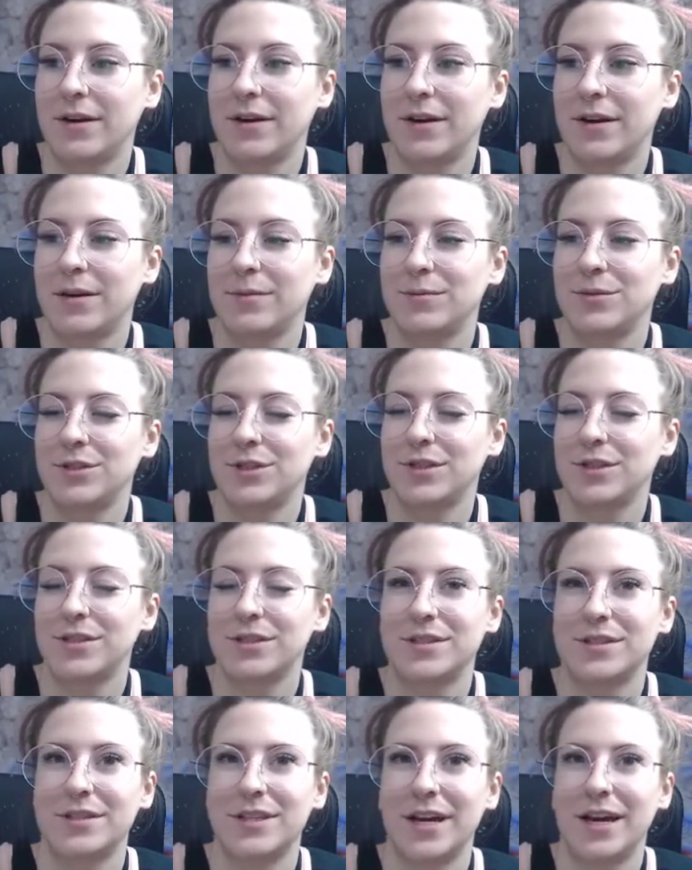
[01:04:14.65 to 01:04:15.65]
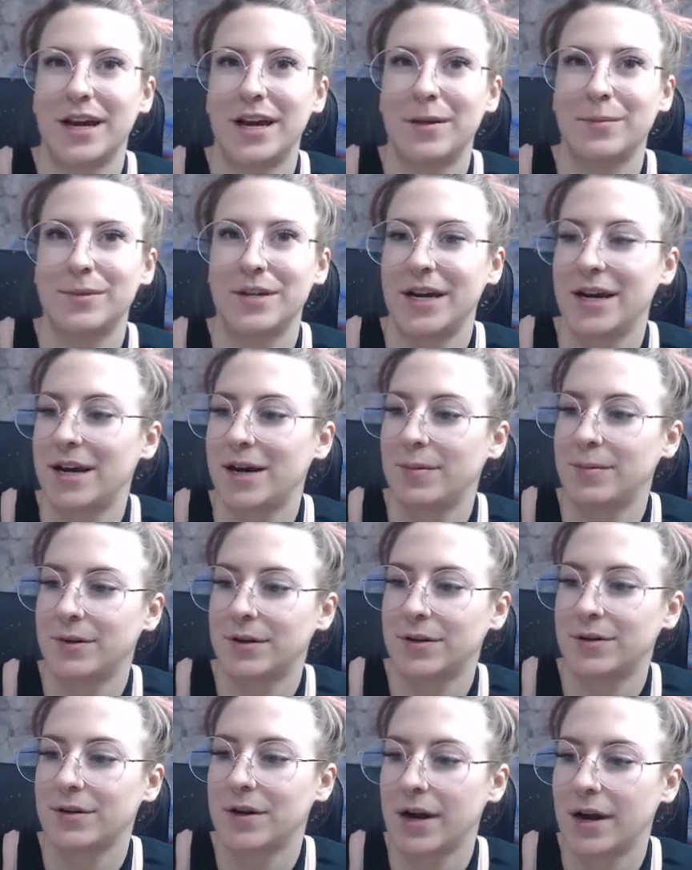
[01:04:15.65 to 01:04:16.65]
I'm just tap tapping
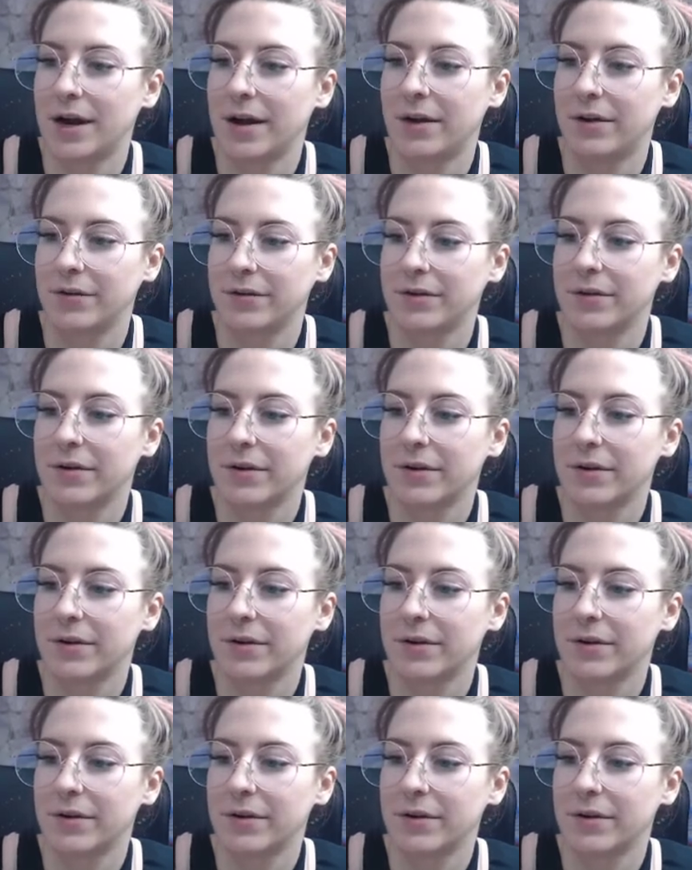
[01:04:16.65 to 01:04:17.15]
around.